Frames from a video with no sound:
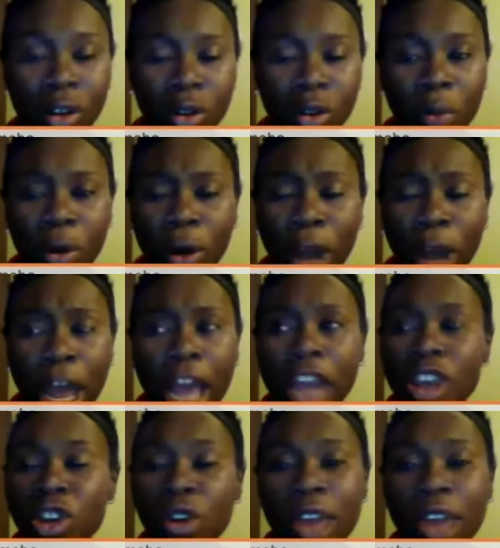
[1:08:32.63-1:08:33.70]
that. But
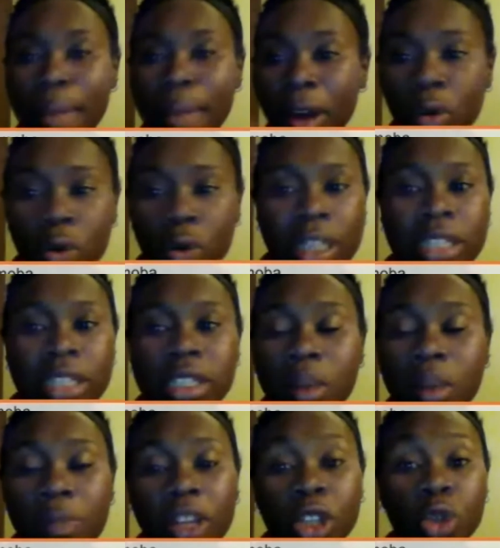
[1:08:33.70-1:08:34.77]
you came out with
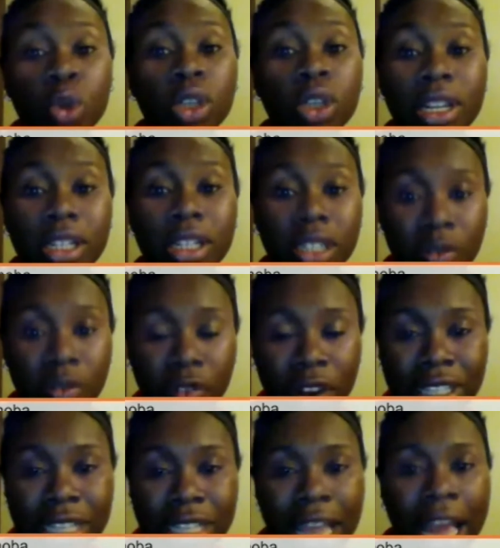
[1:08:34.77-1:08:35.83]
something totally
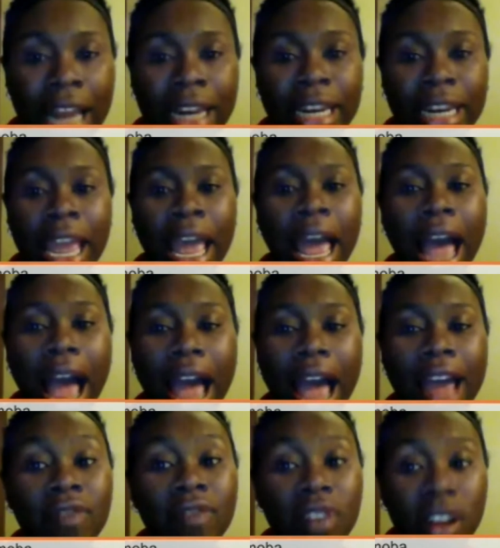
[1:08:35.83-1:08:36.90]
different, and I have
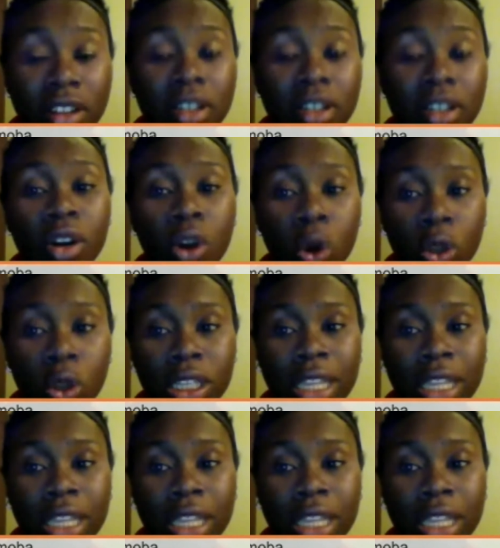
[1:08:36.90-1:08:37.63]
learned a lot.